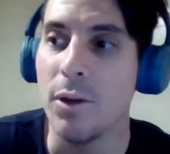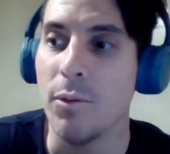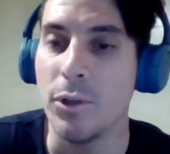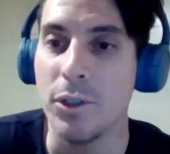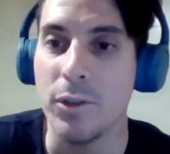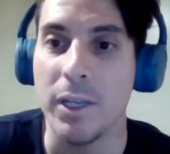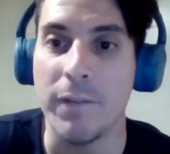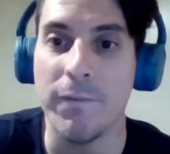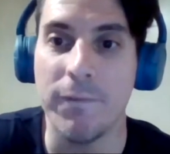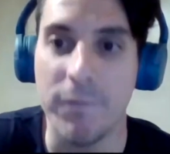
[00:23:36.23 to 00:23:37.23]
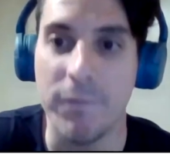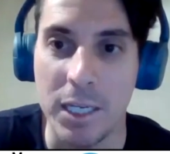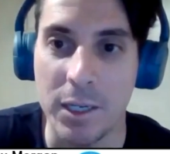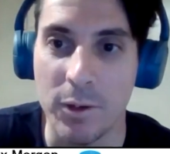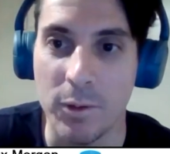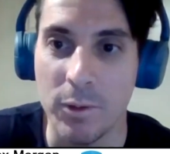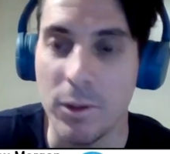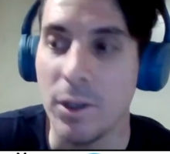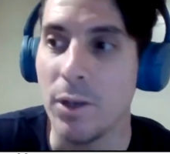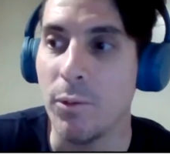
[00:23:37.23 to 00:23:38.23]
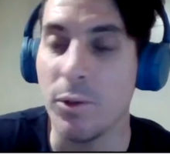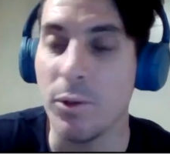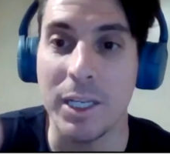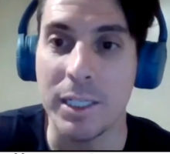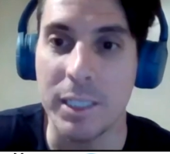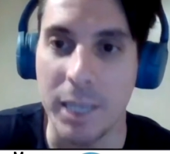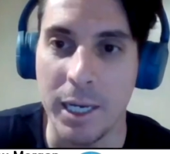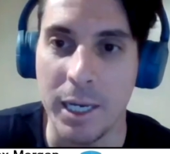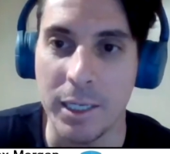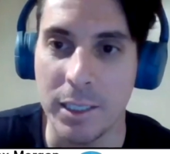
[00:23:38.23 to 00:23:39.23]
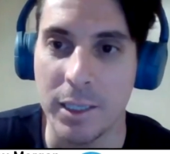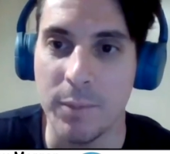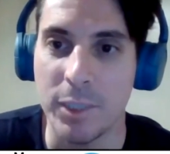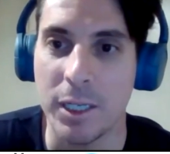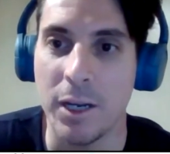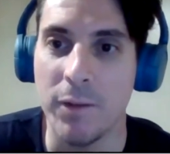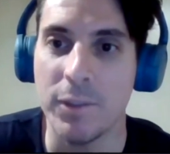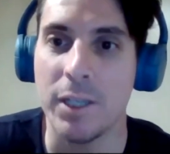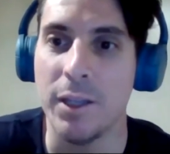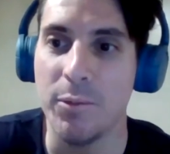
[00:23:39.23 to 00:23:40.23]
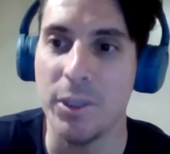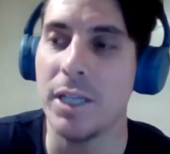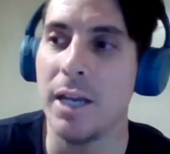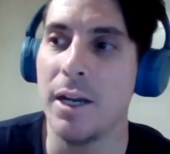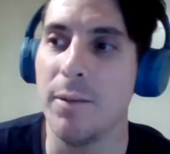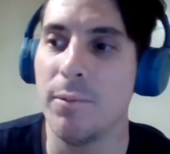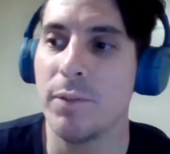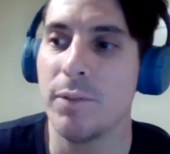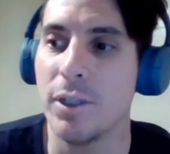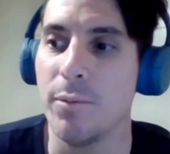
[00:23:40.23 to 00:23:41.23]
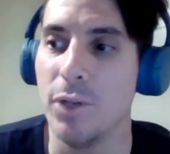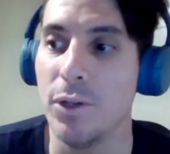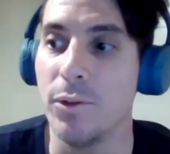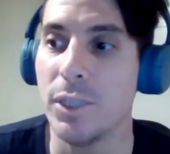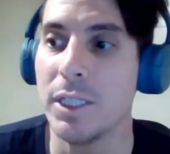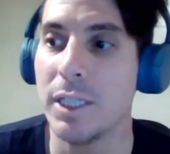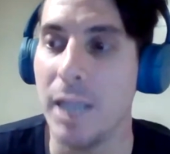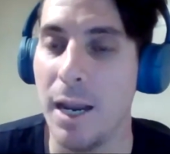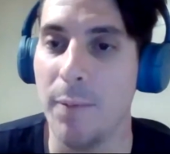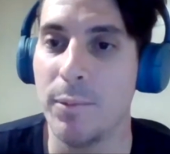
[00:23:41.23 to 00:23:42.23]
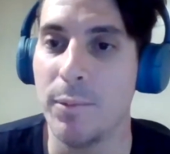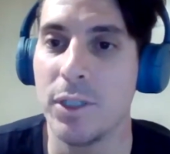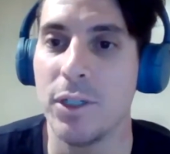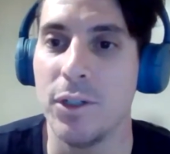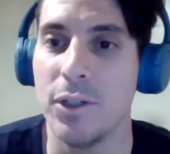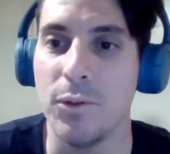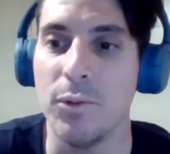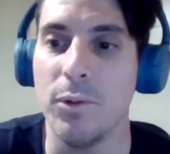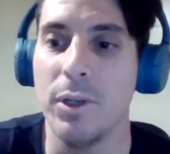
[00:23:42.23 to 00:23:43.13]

What do they feel? What are they saying to themselves? And then we set up some new steps to